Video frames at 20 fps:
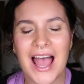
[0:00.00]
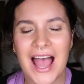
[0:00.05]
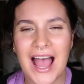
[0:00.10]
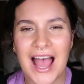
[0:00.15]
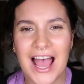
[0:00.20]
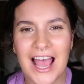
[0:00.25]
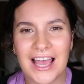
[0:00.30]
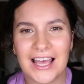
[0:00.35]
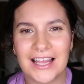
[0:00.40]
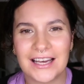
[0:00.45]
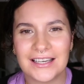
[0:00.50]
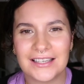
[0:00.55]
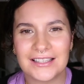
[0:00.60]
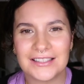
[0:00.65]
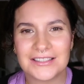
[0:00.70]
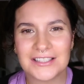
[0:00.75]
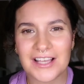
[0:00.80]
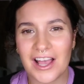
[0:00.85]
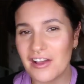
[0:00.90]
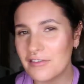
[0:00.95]

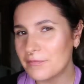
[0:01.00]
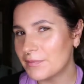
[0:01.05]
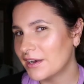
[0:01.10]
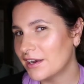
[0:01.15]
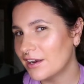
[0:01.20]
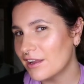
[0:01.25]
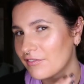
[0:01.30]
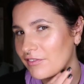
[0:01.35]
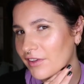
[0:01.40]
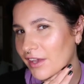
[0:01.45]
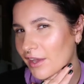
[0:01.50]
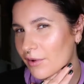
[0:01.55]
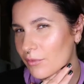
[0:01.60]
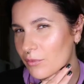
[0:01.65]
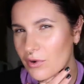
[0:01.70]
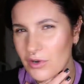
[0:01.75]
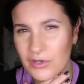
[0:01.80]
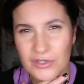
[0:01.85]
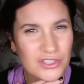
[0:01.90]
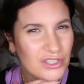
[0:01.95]
And I've been loving it.
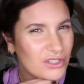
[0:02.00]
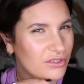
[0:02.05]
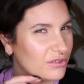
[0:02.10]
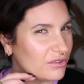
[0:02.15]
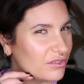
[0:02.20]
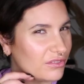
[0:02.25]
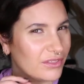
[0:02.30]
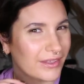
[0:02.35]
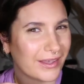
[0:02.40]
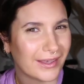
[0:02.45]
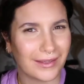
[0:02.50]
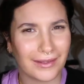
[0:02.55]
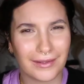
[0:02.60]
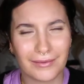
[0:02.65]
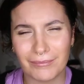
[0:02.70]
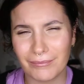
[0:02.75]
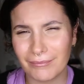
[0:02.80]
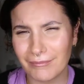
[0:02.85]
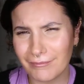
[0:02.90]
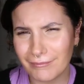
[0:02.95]
What do you think?
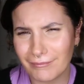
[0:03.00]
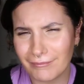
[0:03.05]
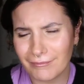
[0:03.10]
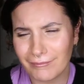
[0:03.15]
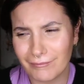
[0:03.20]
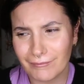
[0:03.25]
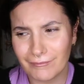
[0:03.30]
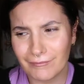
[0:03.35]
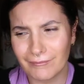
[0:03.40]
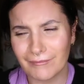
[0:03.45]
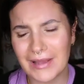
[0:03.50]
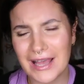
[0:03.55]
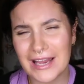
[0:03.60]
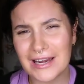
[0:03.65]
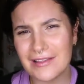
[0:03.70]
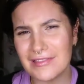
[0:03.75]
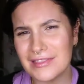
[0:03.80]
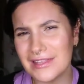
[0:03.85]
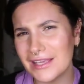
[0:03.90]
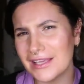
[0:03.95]
And
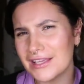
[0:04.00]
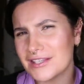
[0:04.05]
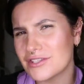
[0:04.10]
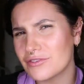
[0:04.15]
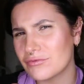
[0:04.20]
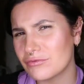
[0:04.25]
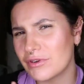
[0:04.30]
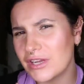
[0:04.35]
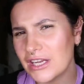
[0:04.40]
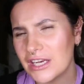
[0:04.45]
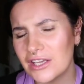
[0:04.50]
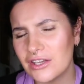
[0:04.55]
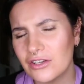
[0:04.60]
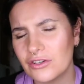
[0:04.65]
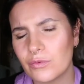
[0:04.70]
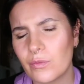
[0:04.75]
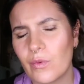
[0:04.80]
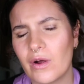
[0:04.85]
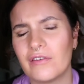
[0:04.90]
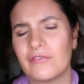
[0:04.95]
I think it's a really
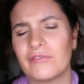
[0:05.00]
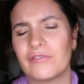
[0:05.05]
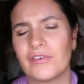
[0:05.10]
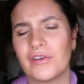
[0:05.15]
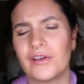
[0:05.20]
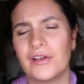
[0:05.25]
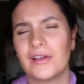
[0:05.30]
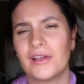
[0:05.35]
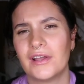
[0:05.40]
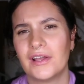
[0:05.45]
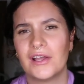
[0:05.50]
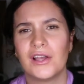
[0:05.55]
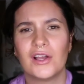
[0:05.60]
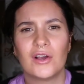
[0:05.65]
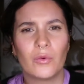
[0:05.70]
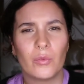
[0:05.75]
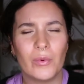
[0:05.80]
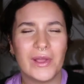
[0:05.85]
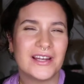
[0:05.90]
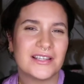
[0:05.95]
good one for
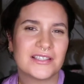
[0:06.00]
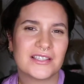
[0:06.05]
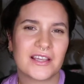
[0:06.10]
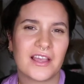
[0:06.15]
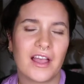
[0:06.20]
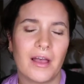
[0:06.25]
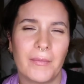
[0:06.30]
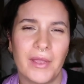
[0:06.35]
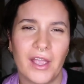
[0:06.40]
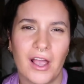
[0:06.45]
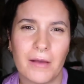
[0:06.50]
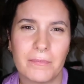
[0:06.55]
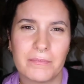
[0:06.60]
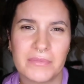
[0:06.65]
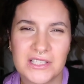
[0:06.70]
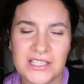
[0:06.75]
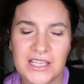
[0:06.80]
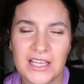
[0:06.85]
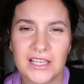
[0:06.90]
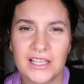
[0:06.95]
winter coming up,
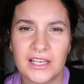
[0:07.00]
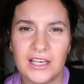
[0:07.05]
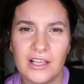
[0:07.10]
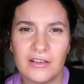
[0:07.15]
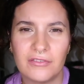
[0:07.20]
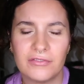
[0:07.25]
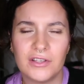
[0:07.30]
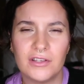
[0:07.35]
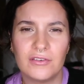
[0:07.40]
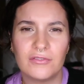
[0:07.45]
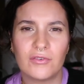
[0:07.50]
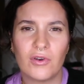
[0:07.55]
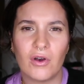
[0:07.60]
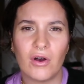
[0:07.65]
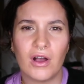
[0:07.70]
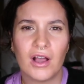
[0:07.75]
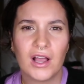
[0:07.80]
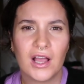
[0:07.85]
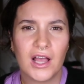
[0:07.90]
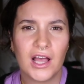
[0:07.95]
particularly if you've
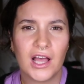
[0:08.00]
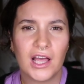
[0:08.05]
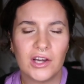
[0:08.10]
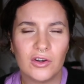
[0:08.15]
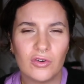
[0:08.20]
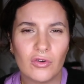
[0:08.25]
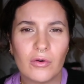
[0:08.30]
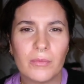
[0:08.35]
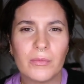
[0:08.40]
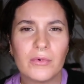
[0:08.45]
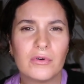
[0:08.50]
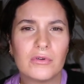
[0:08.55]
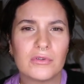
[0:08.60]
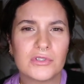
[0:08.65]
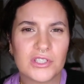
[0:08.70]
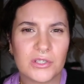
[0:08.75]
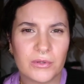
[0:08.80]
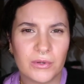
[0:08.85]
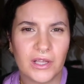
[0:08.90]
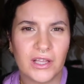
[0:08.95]
got a normal
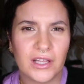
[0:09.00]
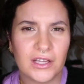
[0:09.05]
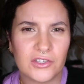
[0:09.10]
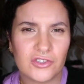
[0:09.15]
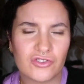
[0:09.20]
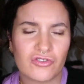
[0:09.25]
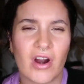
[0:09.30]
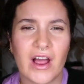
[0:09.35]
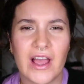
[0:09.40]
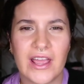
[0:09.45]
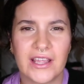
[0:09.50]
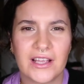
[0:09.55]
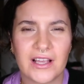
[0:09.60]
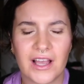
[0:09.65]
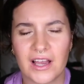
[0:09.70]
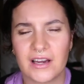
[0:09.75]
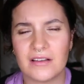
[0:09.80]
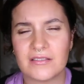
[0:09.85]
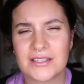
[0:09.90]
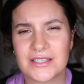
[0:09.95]
to a dry
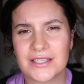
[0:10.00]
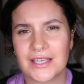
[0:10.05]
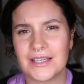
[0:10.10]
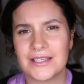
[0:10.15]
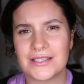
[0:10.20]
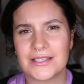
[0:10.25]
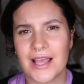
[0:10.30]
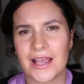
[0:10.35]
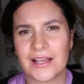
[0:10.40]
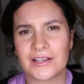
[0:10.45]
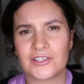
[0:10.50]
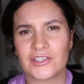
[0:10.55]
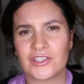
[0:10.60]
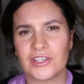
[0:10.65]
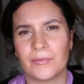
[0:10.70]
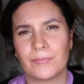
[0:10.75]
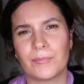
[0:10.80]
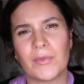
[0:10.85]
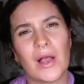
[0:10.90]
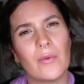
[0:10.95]
kind of skin
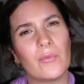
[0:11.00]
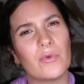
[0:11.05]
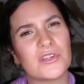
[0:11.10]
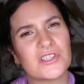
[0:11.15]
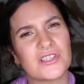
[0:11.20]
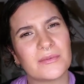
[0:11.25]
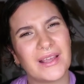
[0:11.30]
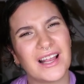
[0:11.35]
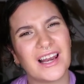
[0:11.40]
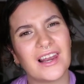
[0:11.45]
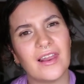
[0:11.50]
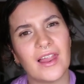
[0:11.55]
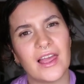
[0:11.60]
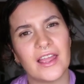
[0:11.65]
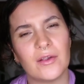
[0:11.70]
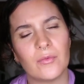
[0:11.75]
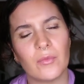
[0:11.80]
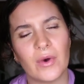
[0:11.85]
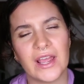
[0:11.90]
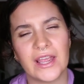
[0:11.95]
texture and want something
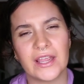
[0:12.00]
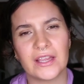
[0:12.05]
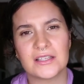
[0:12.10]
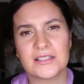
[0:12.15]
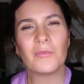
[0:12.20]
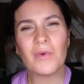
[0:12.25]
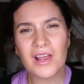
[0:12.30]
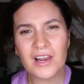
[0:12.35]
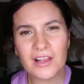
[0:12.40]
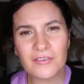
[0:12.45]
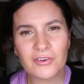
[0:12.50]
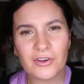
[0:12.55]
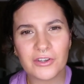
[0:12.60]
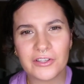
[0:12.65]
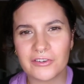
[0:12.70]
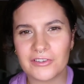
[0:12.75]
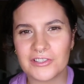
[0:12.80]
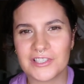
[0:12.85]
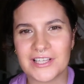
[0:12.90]
lightweight. While I've got your